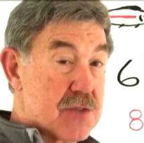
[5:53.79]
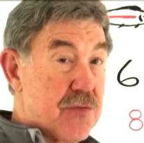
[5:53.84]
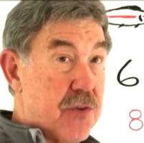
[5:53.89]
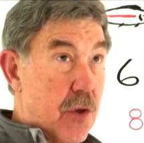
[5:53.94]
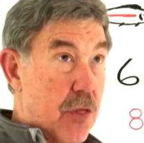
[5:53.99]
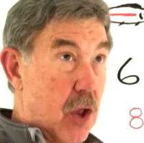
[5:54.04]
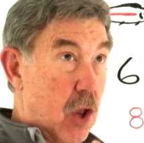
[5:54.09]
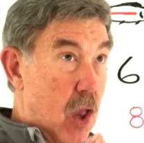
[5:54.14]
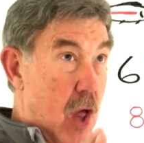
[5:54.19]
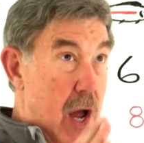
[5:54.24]
for
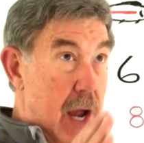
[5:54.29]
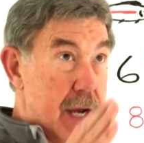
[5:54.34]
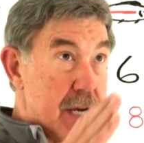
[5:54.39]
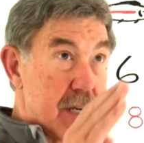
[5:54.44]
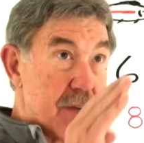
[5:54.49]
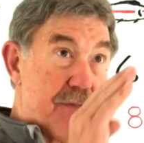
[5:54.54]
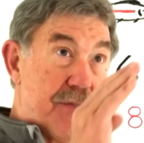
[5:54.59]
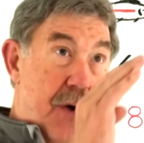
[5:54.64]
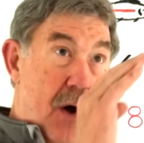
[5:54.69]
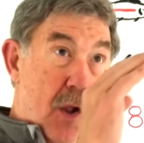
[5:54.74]
the line
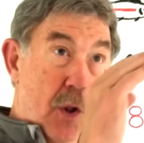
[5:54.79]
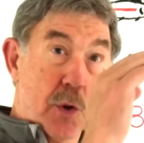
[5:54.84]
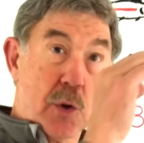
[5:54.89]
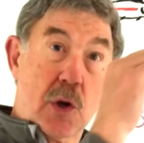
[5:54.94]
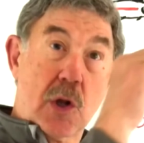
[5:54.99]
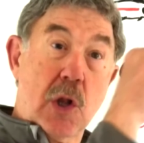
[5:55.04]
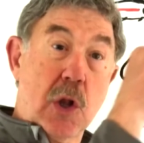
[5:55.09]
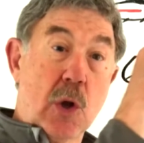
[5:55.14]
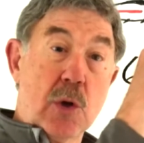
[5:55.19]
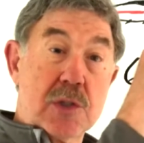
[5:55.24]
to follow
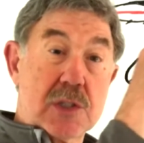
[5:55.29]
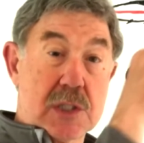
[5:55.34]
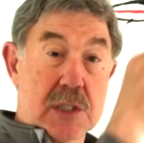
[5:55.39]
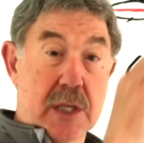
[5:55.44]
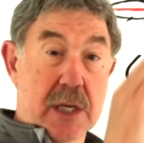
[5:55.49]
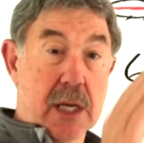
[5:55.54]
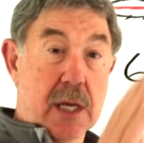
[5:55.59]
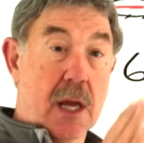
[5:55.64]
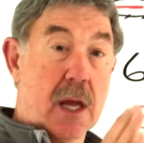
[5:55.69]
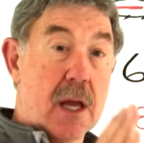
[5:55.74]

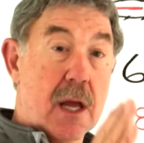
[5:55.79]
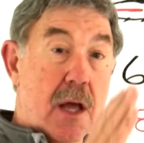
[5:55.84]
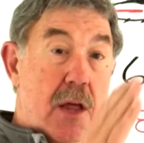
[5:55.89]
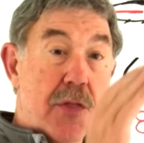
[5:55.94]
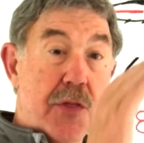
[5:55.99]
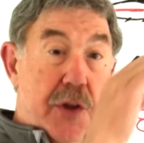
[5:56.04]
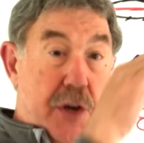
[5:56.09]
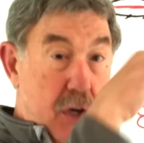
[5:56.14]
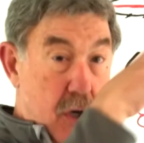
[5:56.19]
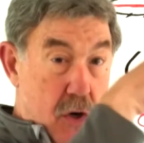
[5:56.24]
closely
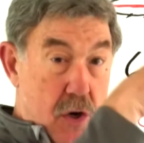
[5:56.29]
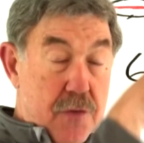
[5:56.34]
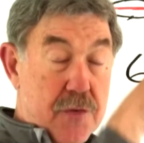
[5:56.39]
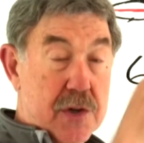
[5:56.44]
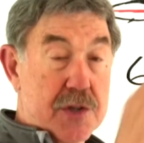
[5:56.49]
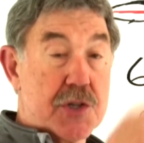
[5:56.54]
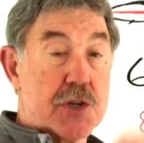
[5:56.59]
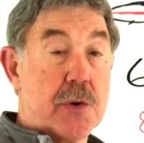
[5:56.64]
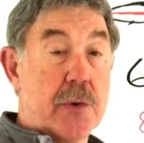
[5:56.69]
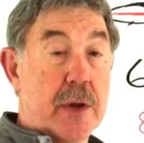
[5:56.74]
the
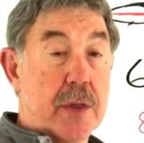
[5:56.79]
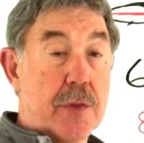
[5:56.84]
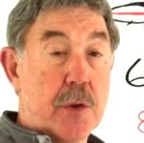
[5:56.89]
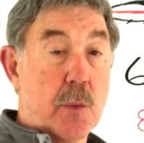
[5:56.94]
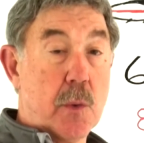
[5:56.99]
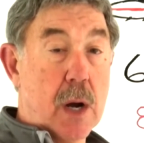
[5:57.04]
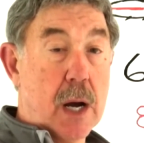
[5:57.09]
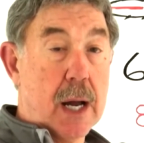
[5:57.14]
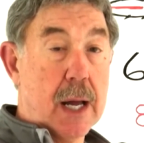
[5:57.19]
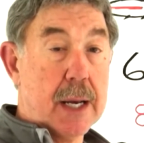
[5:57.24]
curvature in the
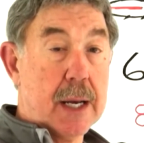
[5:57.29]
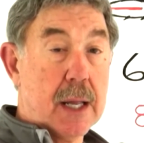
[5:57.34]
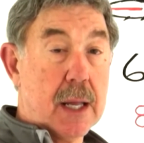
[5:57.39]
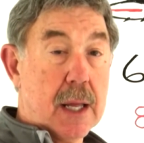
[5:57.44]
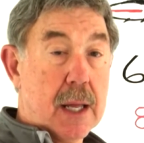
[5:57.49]
rod,